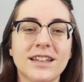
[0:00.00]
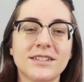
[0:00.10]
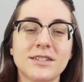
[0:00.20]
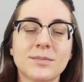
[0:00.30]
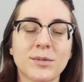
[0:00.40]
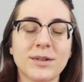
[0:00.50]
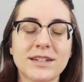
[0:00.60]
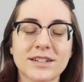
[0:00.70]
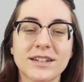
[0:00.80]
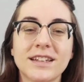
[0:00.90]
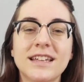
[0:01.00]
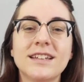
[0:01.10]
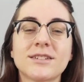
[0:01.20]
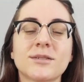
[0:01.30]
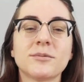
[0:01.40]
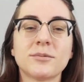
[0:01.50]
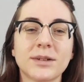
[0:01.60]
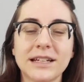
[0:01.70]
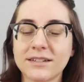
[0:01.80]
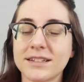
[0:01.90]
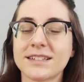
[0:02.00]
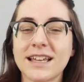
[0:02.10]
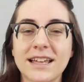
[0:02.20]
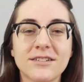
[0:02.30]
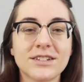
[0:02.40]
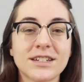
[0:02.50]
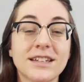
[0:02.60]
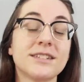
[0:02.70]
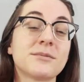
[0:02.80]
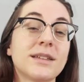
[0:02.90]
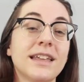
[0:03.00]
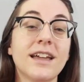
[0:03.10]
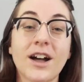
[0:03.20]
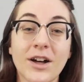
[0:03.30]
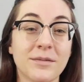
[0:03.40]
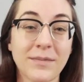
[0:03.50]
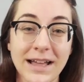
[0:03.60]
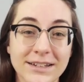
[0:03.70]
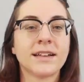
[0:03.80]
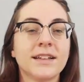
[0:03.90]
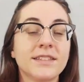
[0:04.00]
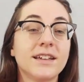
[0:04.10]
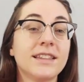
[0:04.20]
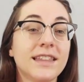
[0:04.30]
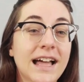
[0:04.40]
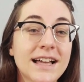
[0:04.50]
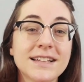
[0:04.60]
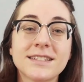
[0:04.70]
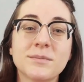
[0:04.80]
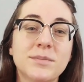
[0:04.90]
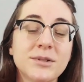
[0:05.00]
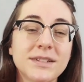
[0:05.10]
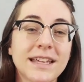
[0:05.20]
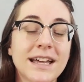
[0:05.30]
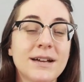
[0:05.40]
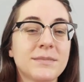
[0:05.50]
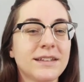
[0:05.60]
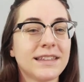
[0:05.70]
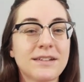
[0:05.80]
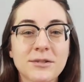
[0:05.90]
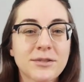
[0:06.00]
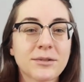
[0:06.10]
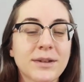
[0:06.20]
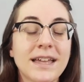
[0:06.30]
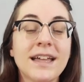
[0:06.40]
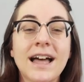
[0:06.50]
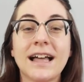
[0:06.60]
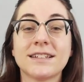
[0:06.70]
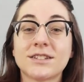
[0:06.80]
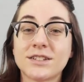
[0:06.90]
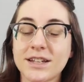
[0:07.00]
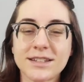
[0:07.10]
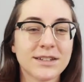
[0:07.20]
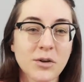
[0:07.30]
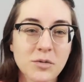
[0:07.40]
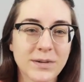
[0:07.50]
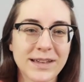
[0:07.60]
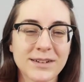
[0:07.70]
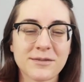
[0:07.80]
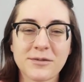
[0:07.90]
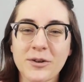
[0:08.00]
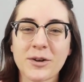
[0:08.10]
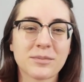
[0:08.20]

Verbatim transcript: and inspiration is real. This energy is really unmatched. The last bootcamp, the level three, has just opened for